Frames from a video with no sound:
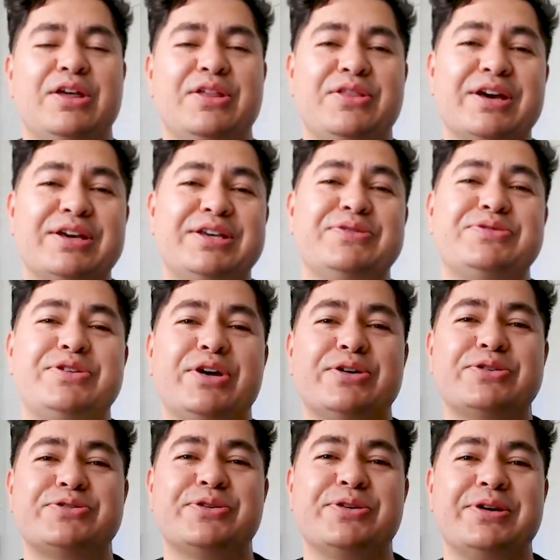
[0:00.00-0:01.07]
That gives
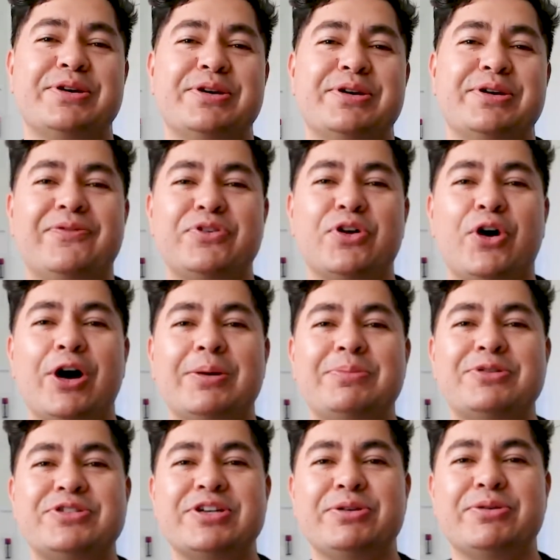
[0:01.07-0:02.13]
Telstra enough time to
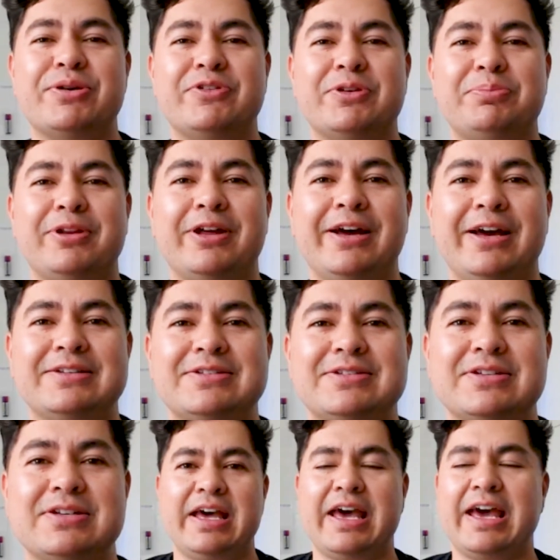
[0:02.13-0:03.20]
send you over the
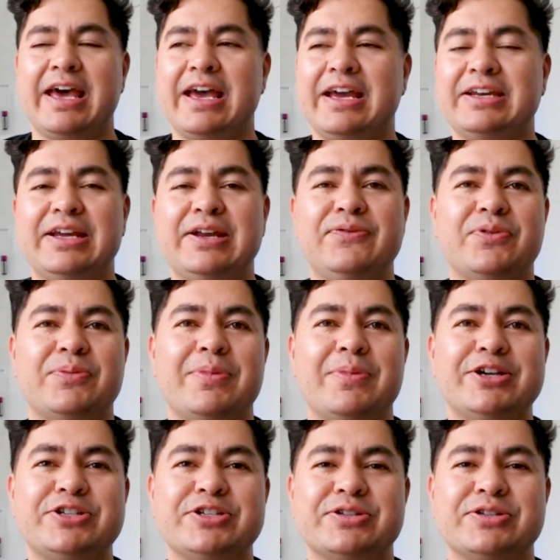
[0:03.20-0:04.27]
plans and
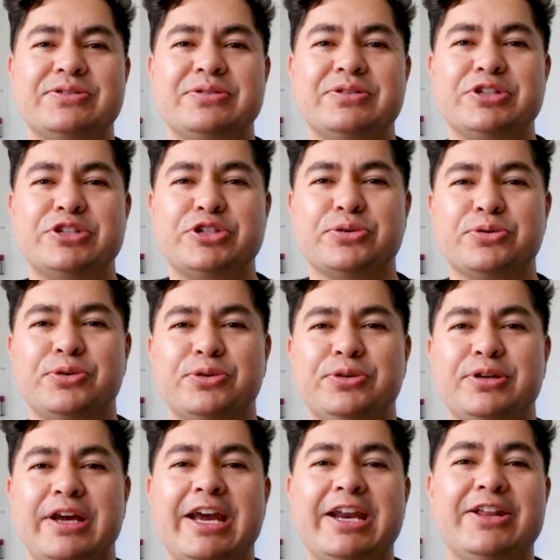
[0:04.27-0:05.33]
information
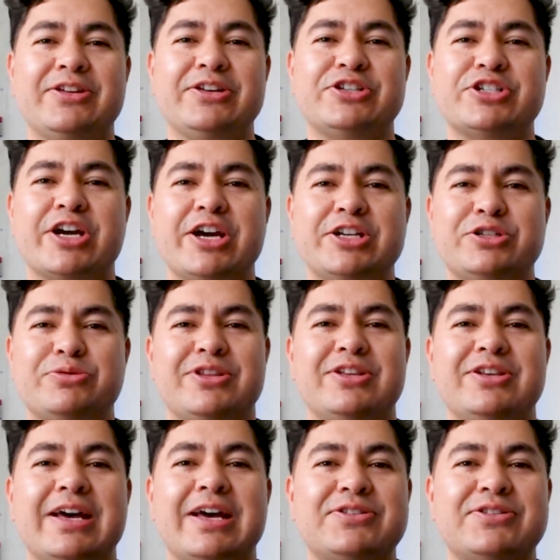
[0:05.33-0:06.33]
should anything change within that